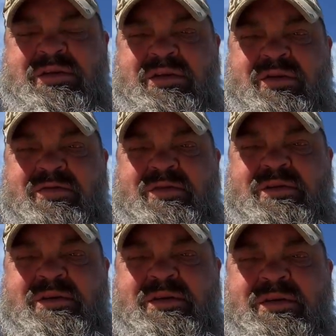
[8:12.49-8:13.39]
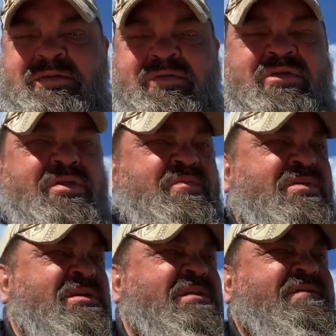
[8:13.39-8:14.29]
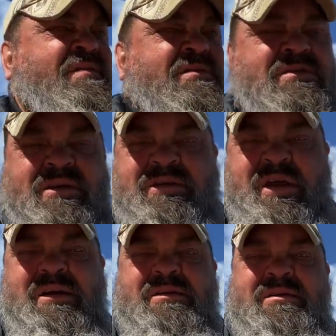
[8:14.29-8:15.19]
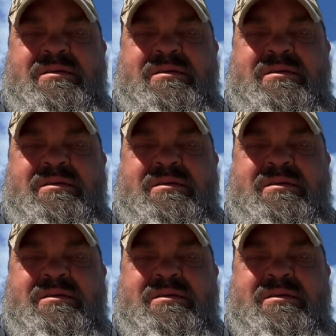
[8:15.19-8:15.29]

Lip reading: you know, and really believe that,